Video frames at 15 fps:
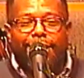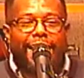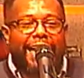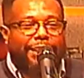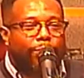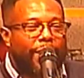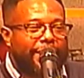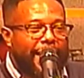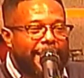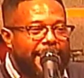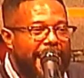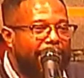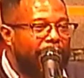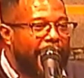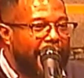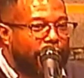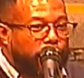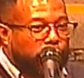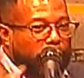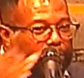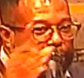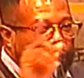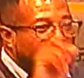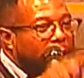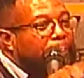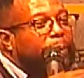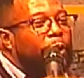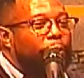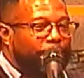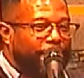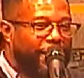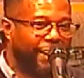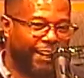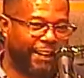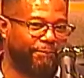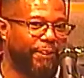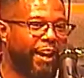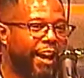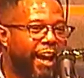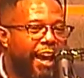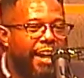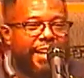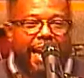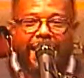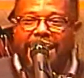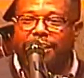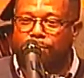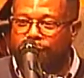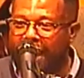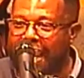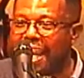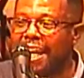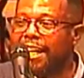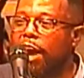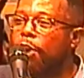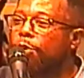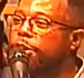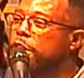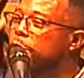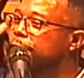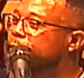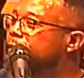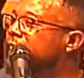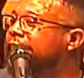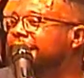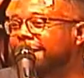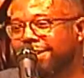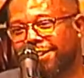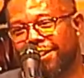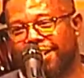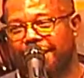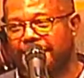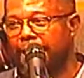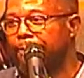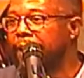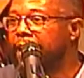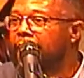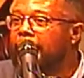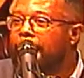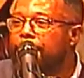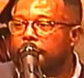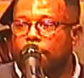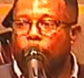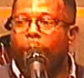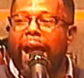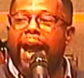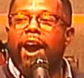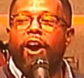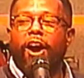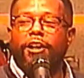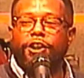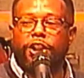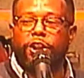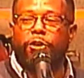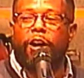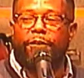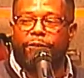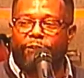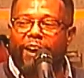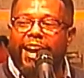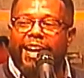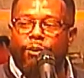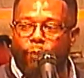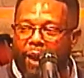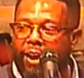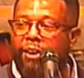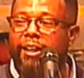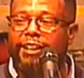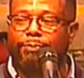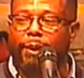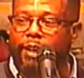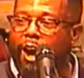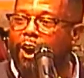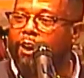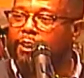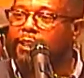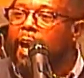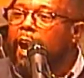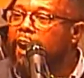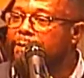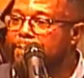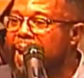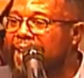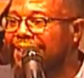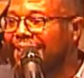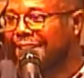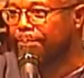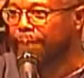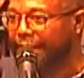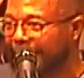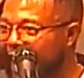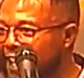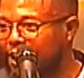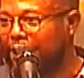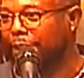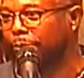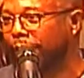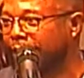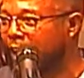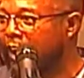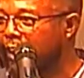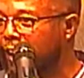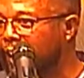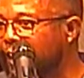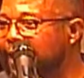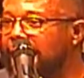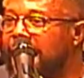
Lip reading: That's what the devil has tripped you up over. That he's played on your fears. But why aren't you afraid? Well, it's because of my supplication with God.